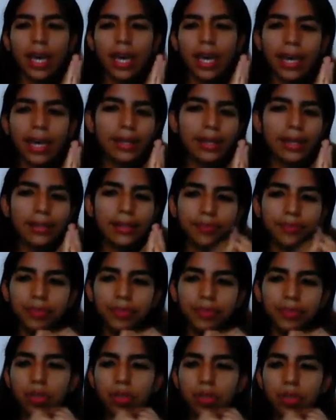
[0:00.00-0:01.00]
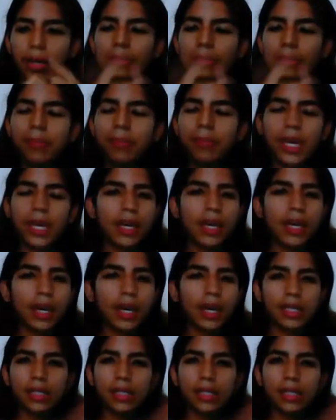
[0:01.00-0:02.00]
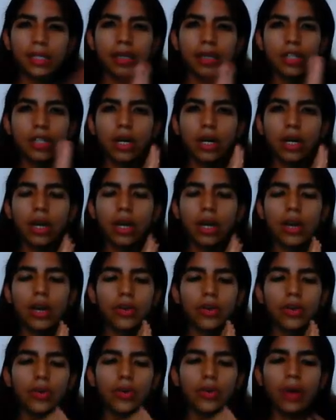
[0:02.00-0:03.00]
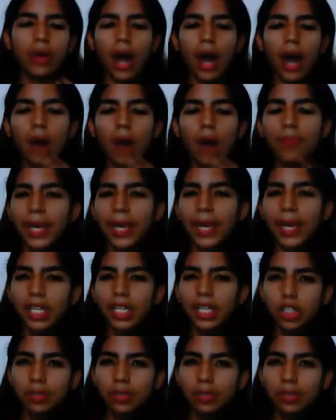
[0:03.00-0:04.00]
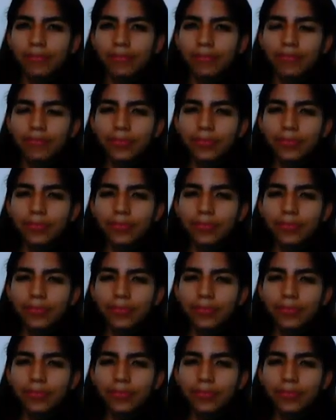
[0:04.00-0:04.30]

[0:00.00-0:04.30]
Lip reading: And you can make as a teacher your own page,